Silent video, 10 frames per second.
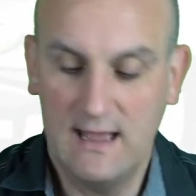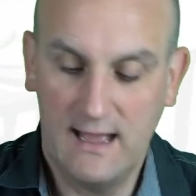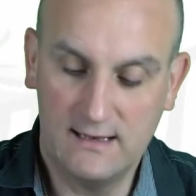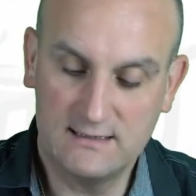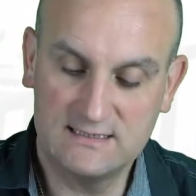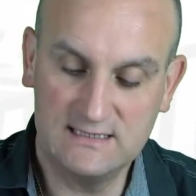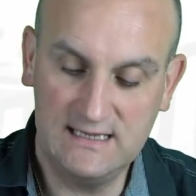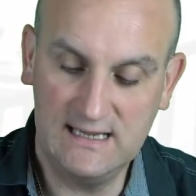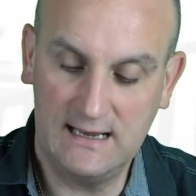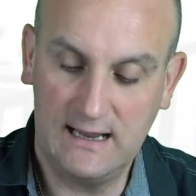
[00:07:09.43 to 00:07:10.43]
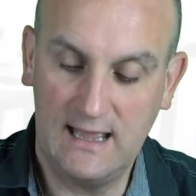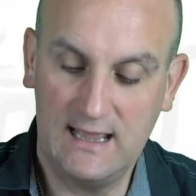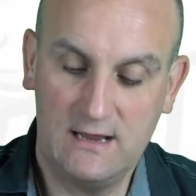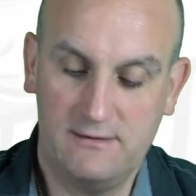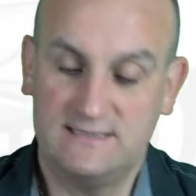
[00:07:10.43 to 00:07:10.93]
and c and
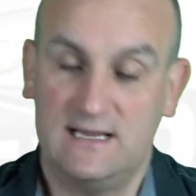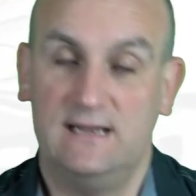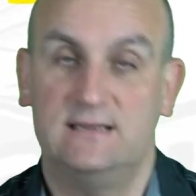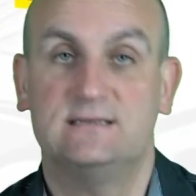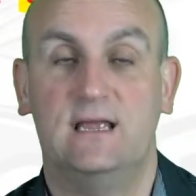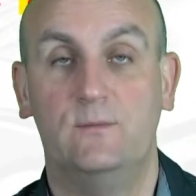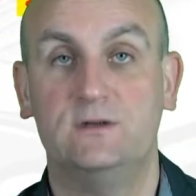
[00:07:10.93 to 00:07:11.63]
a are exactly the same,